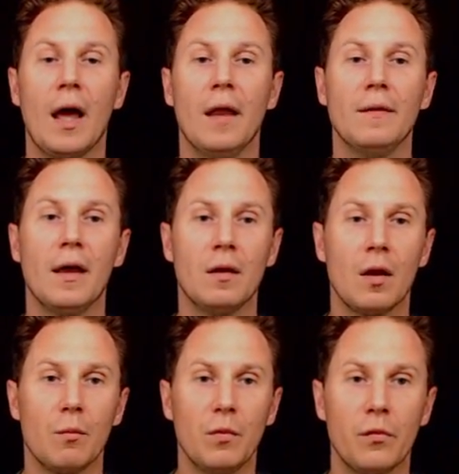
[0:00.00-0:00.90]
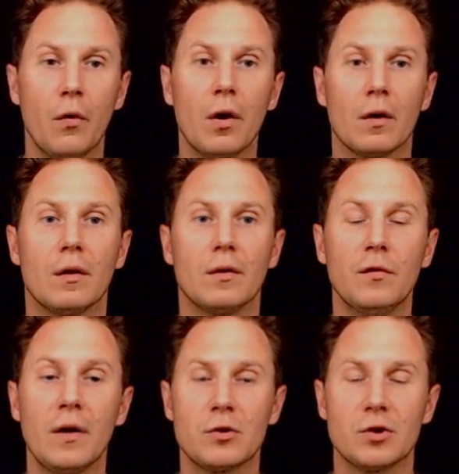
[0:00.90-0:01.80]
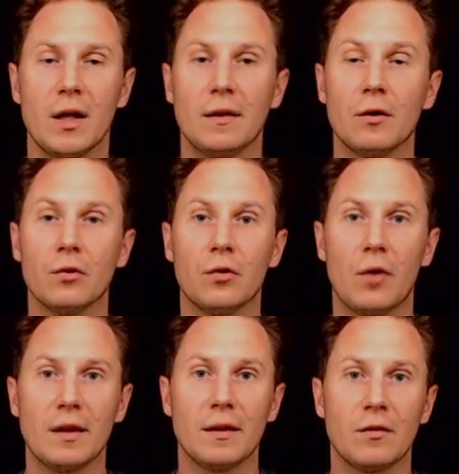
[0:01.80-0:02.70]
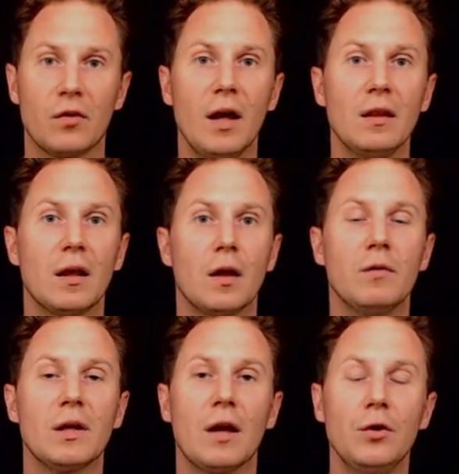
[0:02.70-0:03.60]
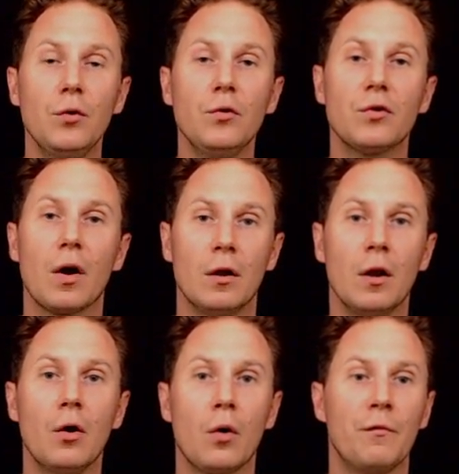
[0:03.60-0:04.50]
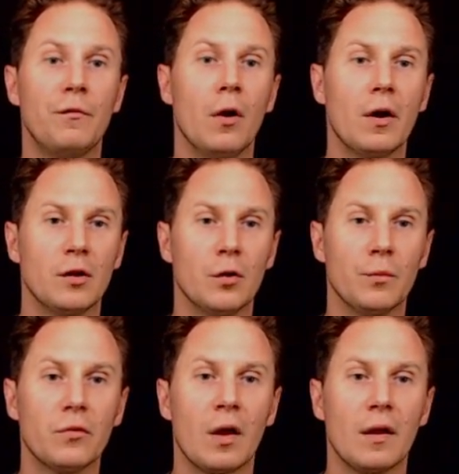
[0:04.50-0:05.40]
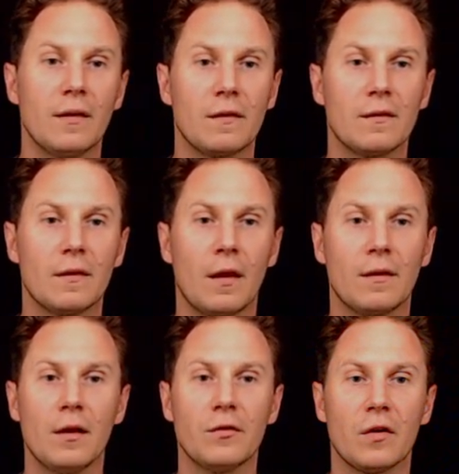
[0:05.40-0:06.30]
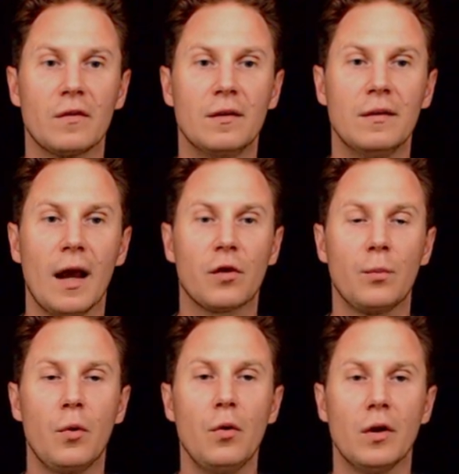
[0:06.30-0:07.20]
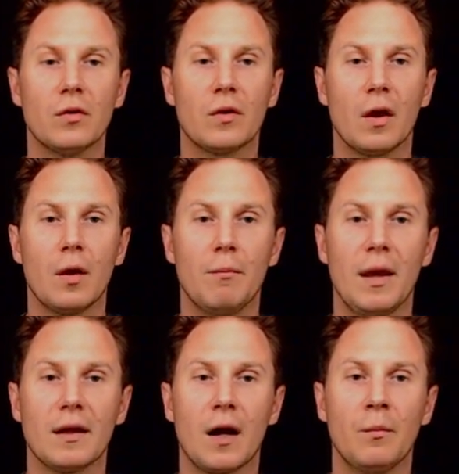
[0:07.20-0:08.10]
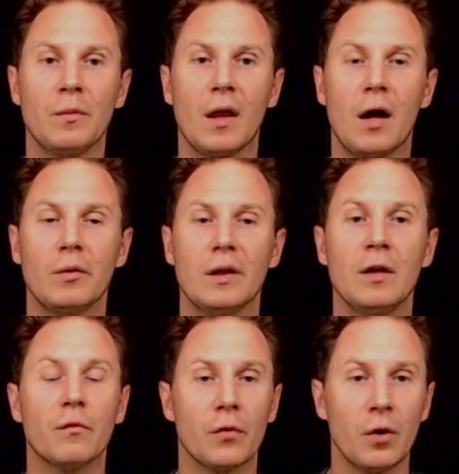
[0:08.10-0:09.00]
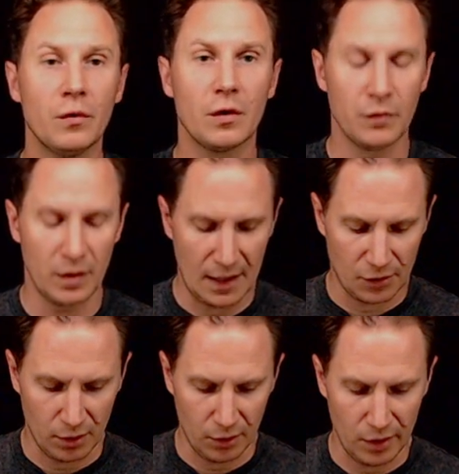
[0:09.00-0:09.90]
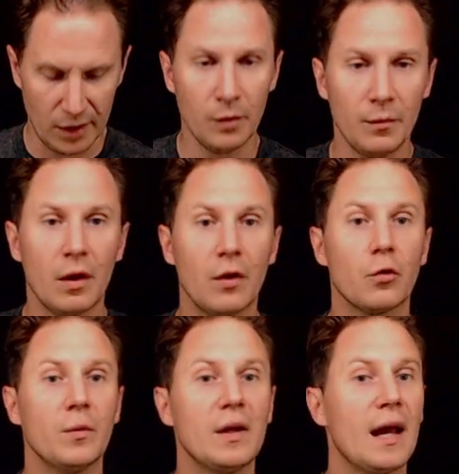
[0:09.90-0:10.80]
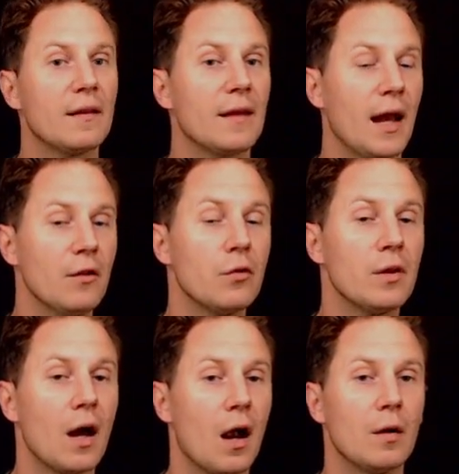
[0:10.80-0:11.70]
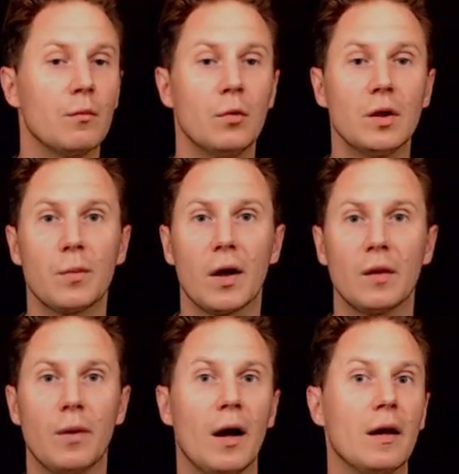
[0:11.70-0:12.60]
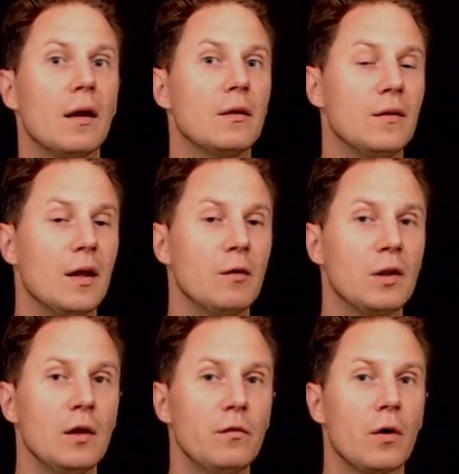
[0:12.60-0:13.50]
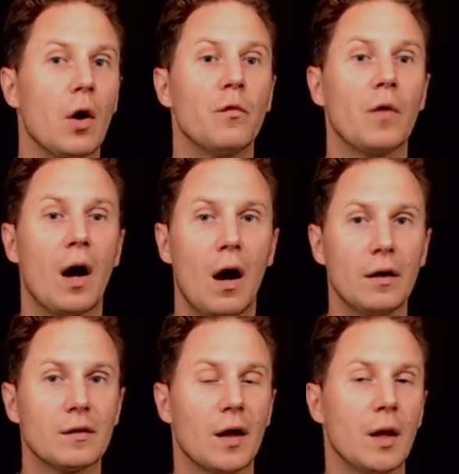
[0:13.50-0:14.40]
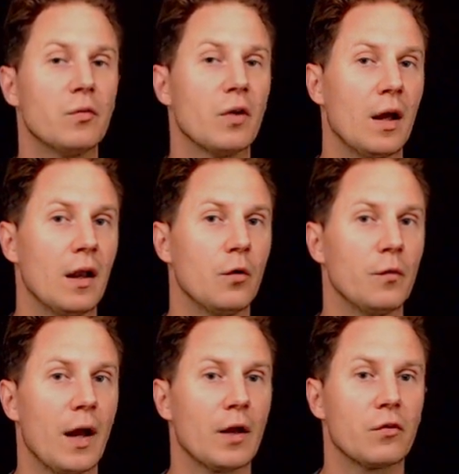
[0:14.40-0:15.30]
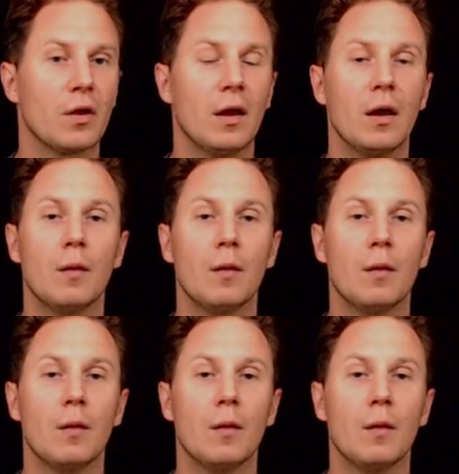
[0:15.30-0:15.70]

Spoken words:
And then before differentiating on the right hand side, we can use a law of logarithms that tells us that the exponent may come down in front of the natural logarithm. So we get x to the r multiplied by the derivative of r times ln of x.